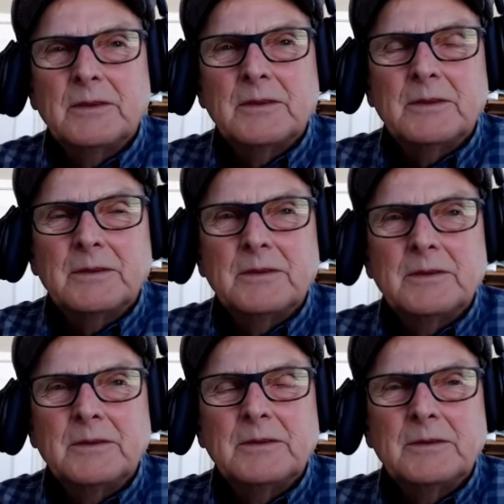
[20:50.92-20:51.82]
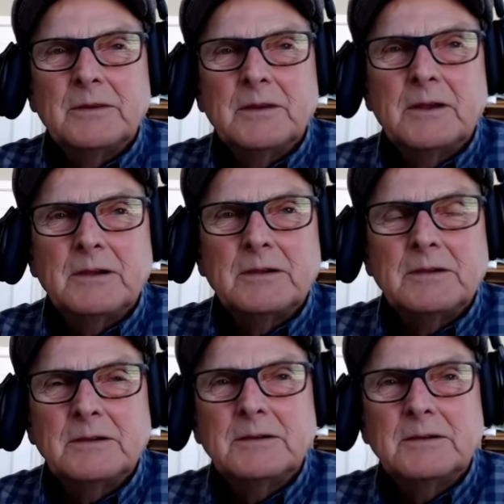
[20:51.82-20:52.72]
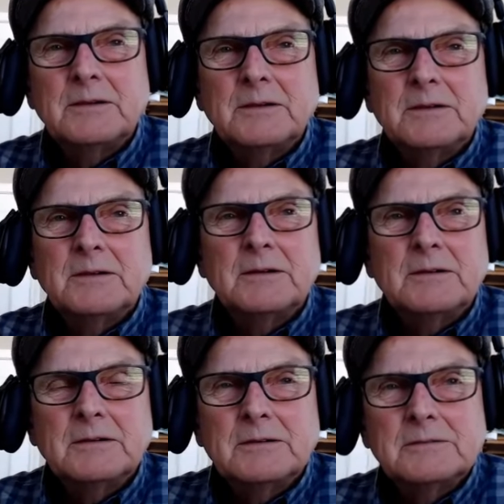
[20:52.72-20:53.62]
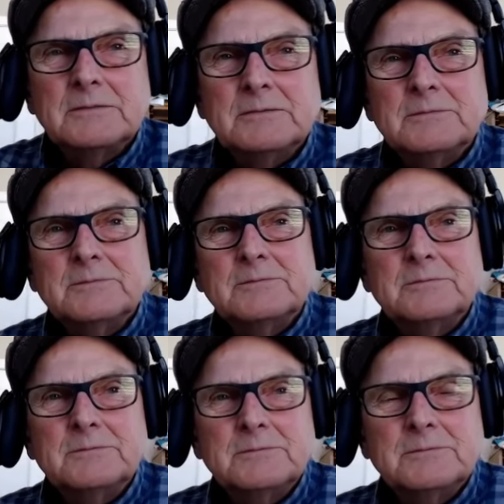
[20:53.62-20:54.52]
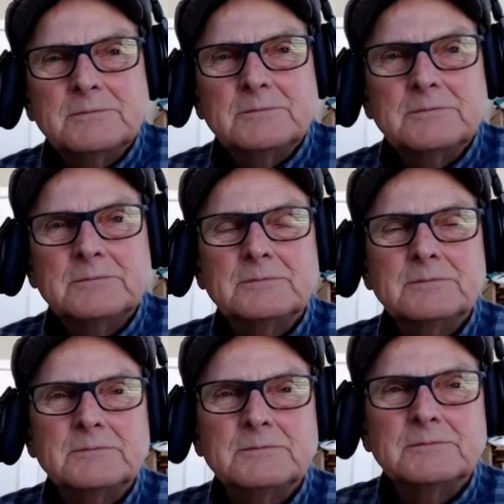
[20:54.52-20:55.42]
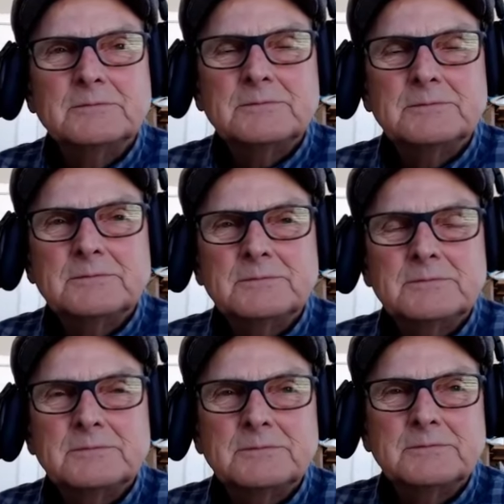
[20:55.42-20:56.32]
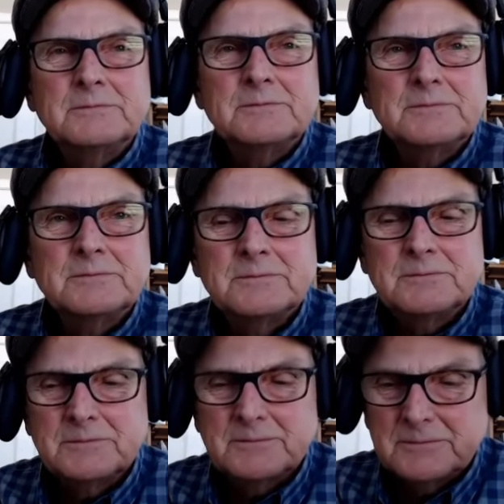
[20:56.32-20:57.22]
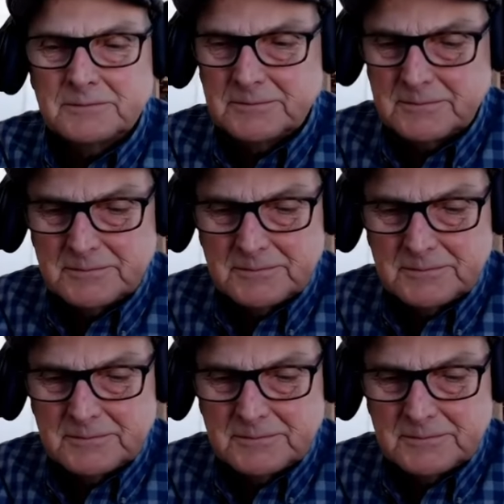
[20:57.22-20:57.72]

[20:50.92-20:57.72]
[no speech]